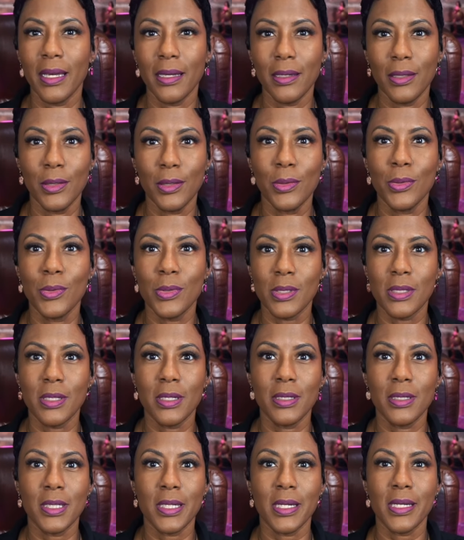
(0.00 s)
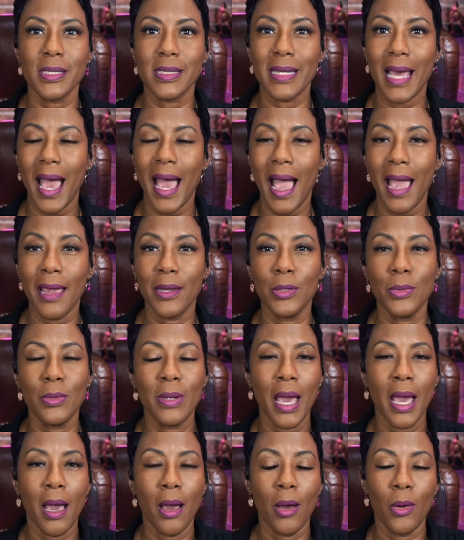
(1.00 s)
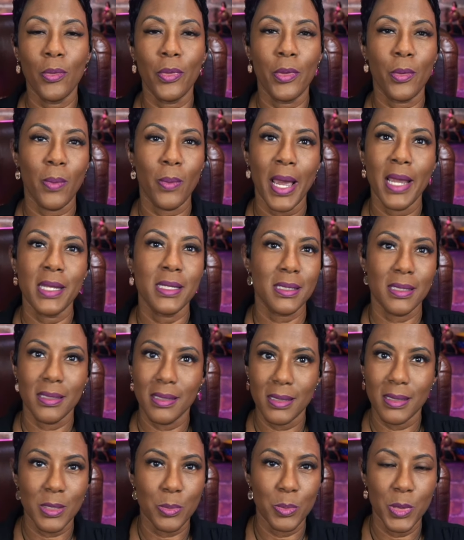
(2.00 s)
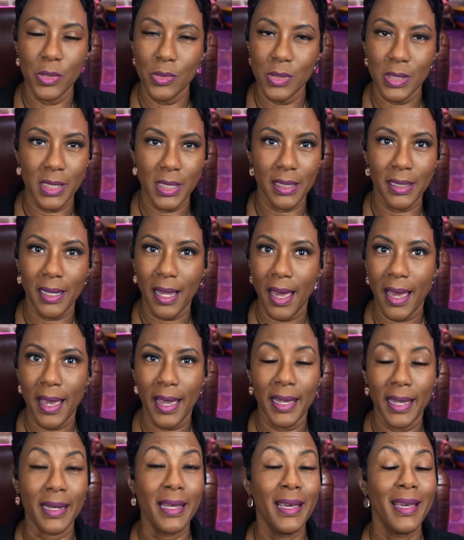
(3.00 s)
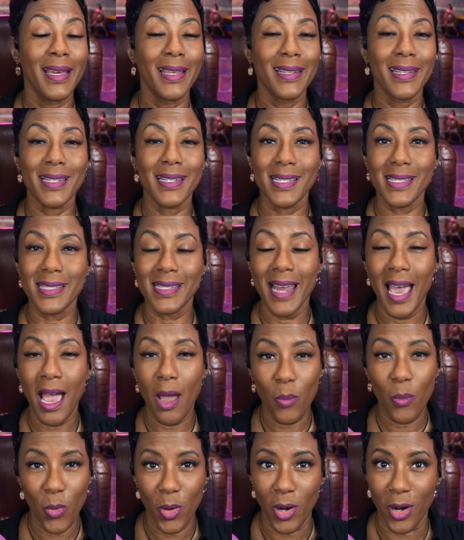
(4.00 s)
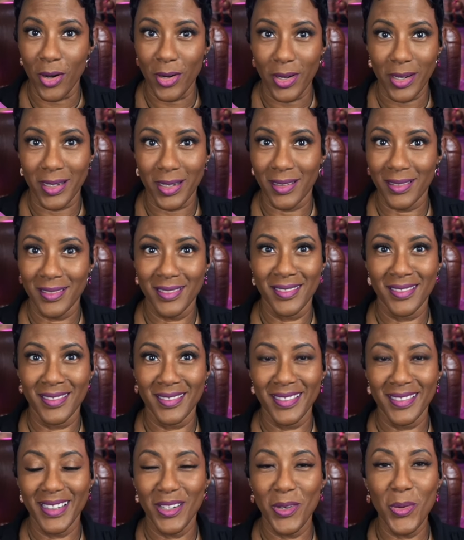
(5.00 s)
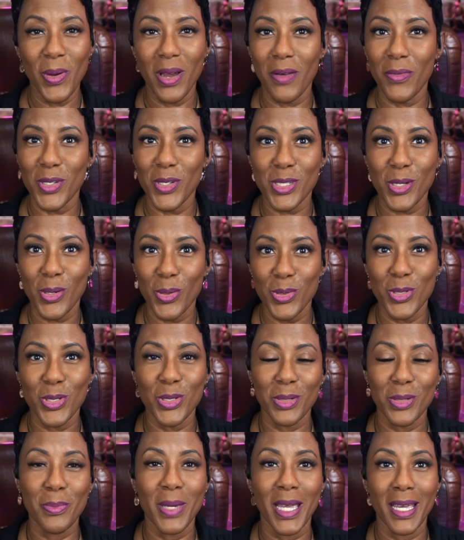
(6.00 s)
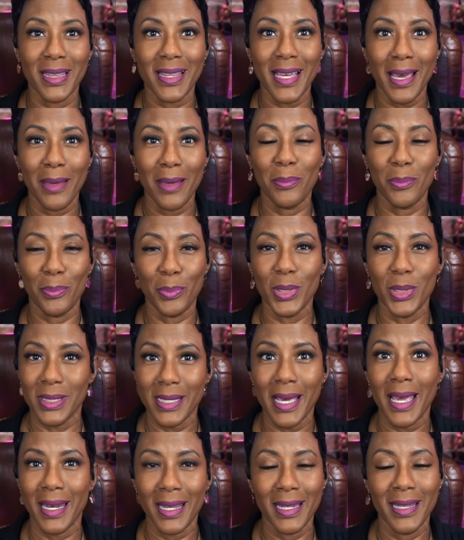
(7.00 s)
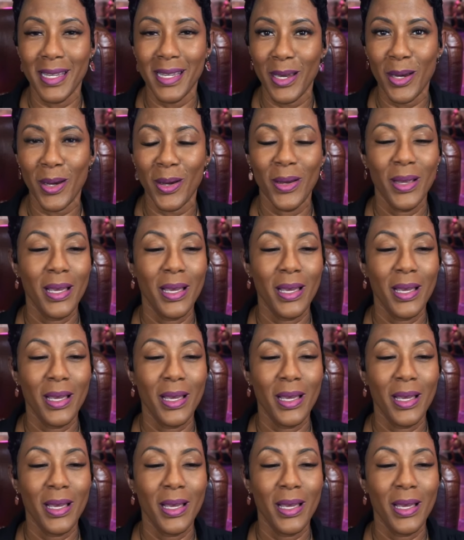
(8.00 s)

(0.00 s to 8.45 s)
use the just, I do not own the rights to this music line. That does not work. Whoever told you to make that, put that in there.